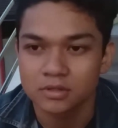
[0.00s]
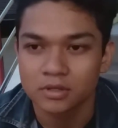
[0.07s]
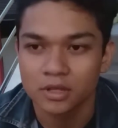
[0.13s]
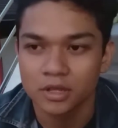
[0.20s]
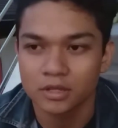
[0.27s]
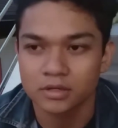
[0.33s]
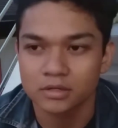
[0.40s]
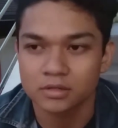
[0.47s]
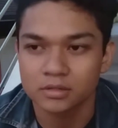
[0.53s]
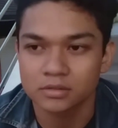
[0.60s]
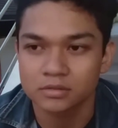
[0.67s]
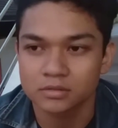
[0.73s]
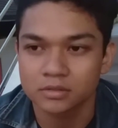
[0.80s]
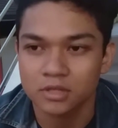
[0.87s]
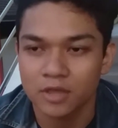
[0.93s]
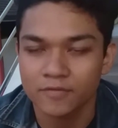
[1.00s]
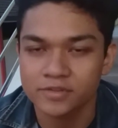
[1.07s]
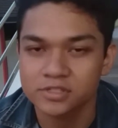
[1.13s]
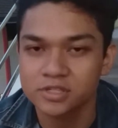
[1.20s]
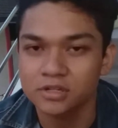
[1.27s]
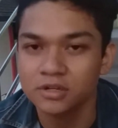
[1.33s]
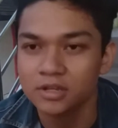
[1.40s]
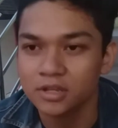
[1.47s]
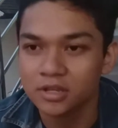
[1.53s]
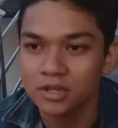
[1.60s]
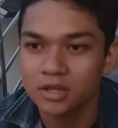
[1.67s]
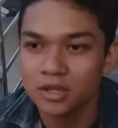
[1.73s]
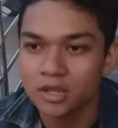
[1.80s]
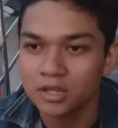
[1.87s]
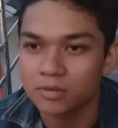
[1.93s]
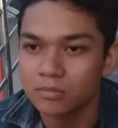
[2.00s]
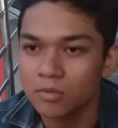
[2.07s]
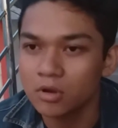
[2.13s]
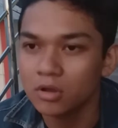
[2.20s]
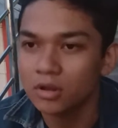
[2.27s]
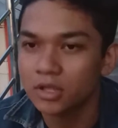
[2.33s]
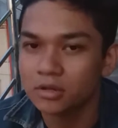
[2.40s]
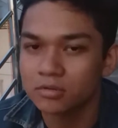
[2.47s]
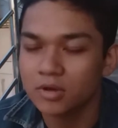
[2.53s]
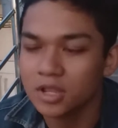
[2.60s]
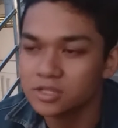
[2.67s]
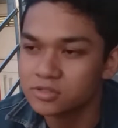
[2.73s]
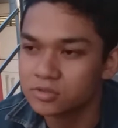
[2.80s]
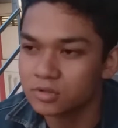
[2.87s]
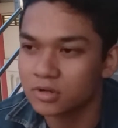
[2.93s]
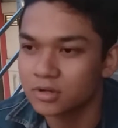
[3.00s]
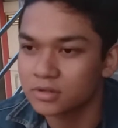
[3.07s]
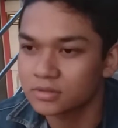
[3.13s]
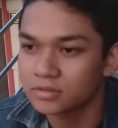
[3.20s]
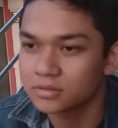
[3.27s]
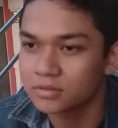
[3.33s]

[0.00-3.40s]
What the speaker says: in cafeteria, in mall, in restaurant,